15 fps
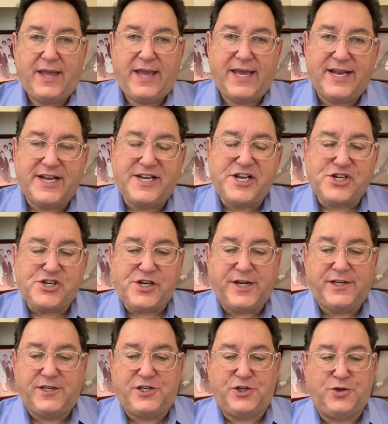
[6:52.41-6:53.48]
in
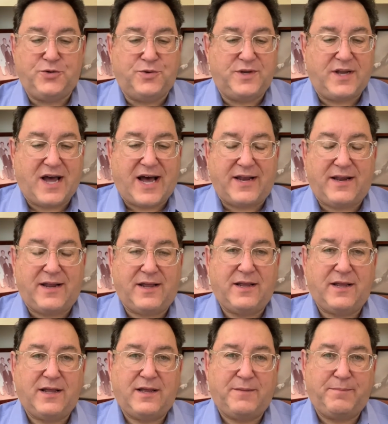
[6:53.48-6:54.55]
addition to not
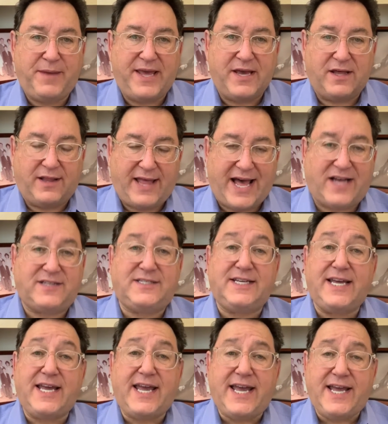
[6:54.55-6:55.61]
being allowed
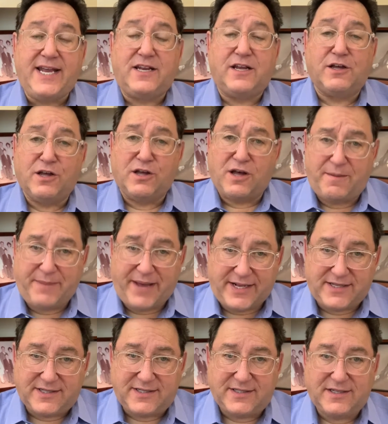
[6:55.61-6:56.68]
to eat
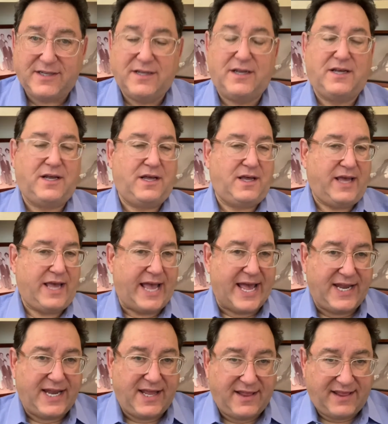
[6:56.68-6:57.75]
chametz,
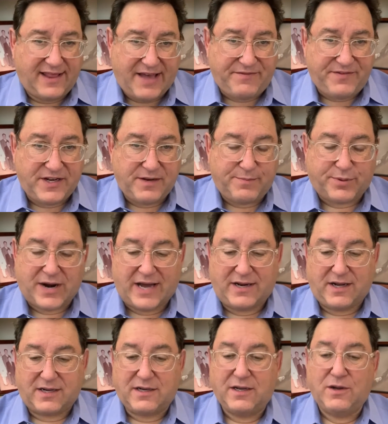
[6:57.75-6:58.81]
any leavened
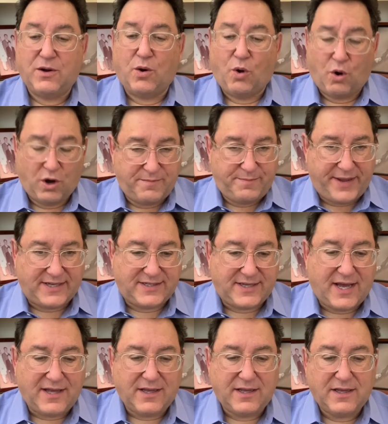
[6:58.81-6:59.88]
product, on
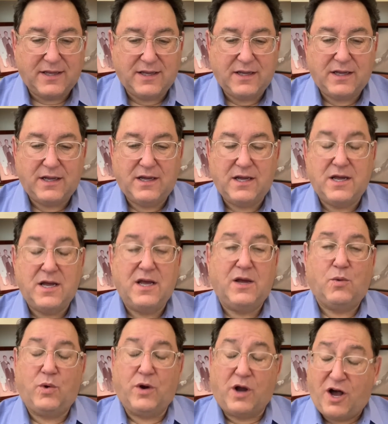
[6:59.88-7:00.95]
Pesach,
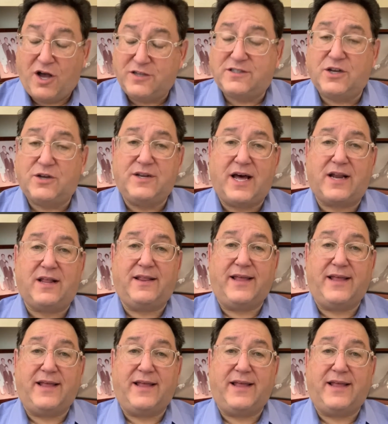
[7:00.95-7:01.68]
we're also not